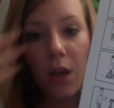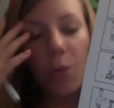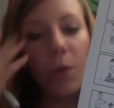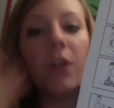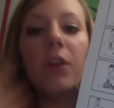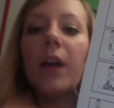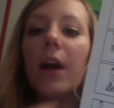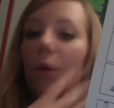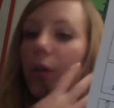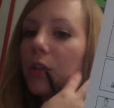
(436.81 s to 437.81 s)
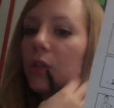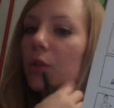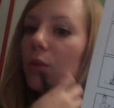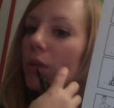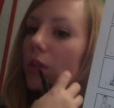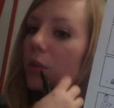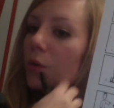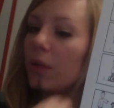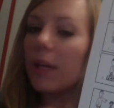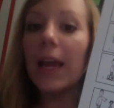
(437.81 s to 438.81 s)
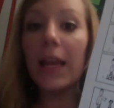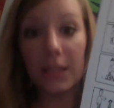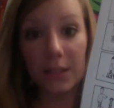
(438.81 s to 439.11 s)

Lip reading: what you're now going to do is create,